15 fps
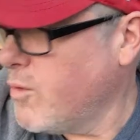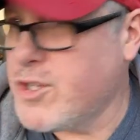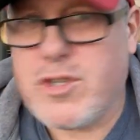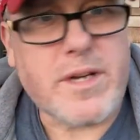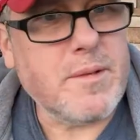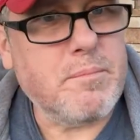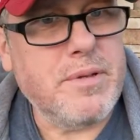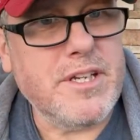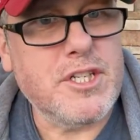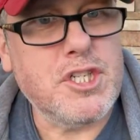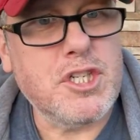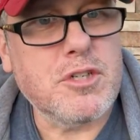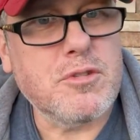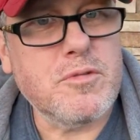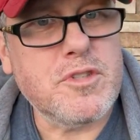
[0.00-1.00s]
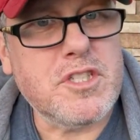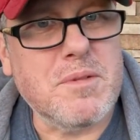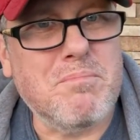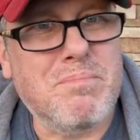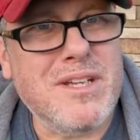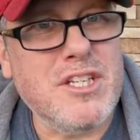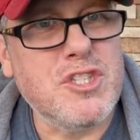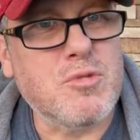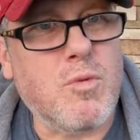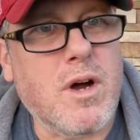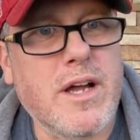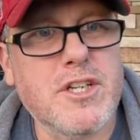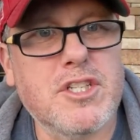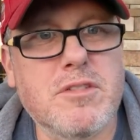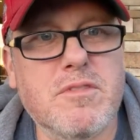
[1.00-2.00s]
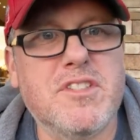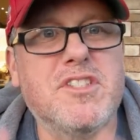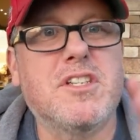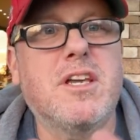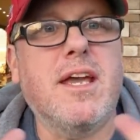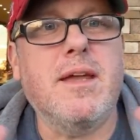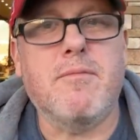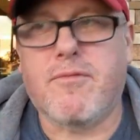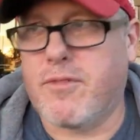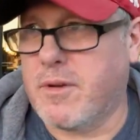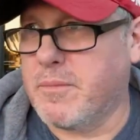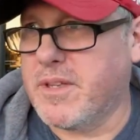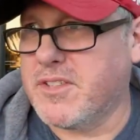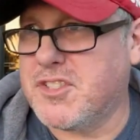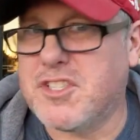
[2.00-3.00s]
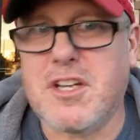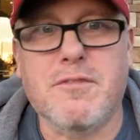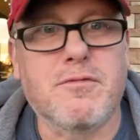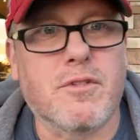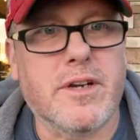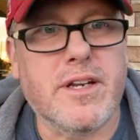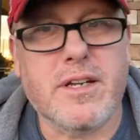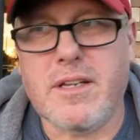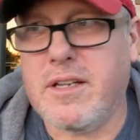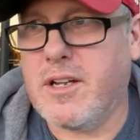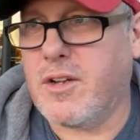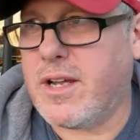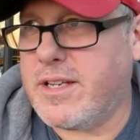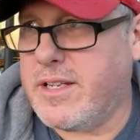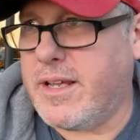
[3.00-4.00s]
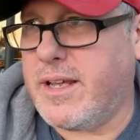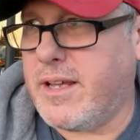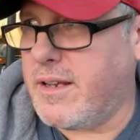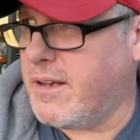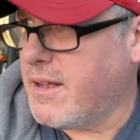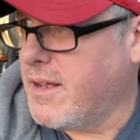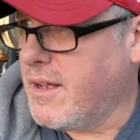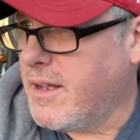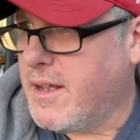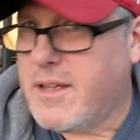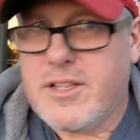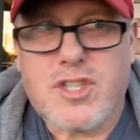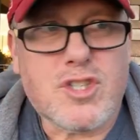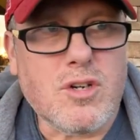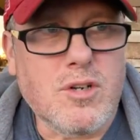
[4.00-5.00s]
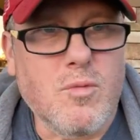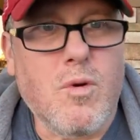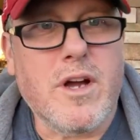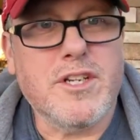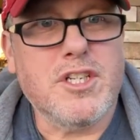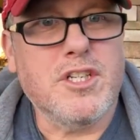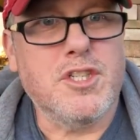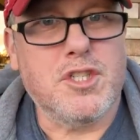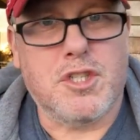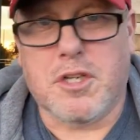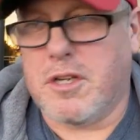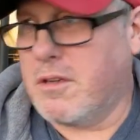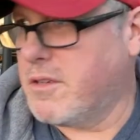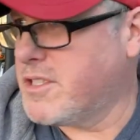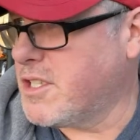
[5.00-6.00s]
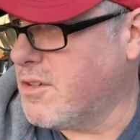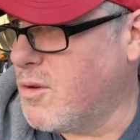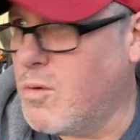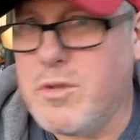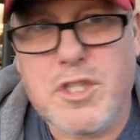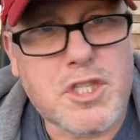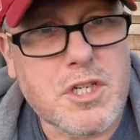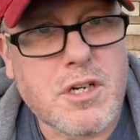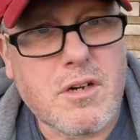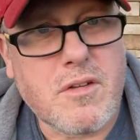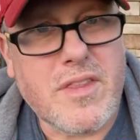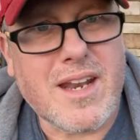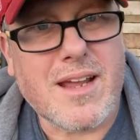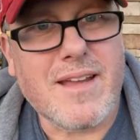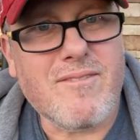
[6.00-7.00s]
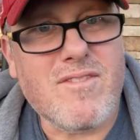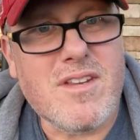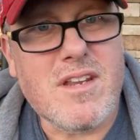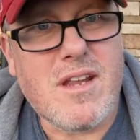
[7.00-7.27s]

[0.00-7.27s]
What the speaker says: try to pick shows to binge watch, to escape from the suffering. You know, and started watching a show. It's an old show that I've